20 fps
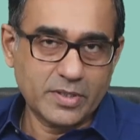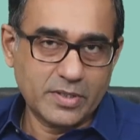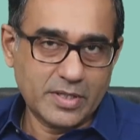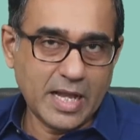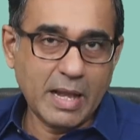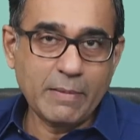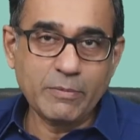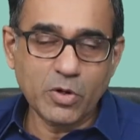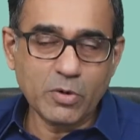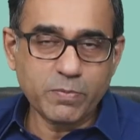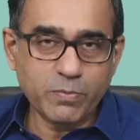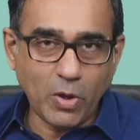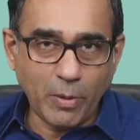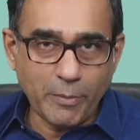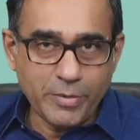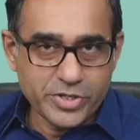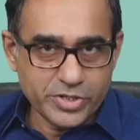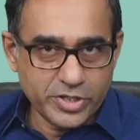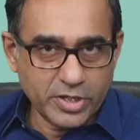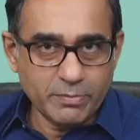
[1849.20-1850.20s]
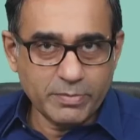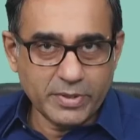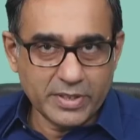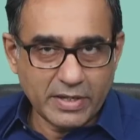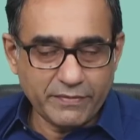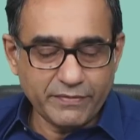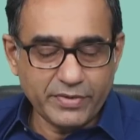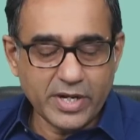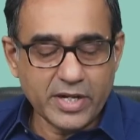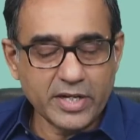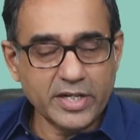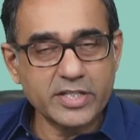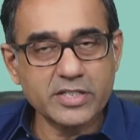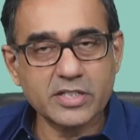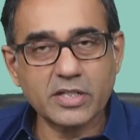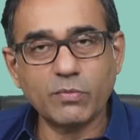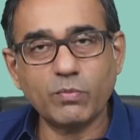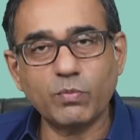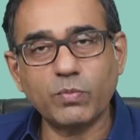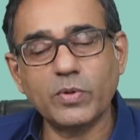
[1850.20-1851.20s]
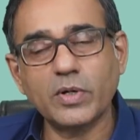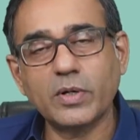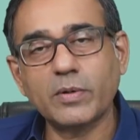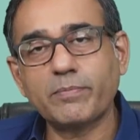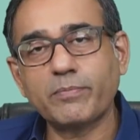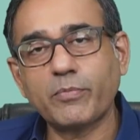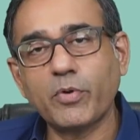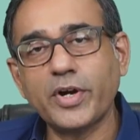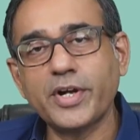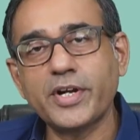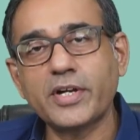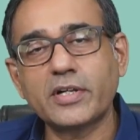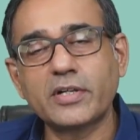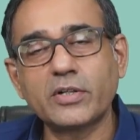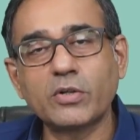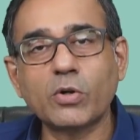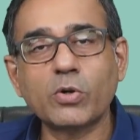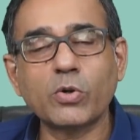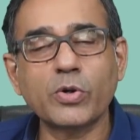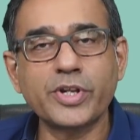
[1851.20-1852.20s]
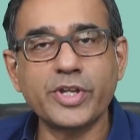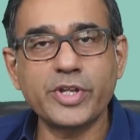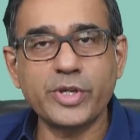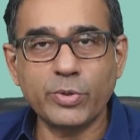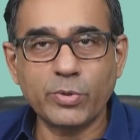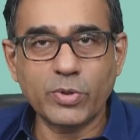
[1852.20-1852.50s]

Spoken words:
I'm not promising, but definitely it's a point not only you,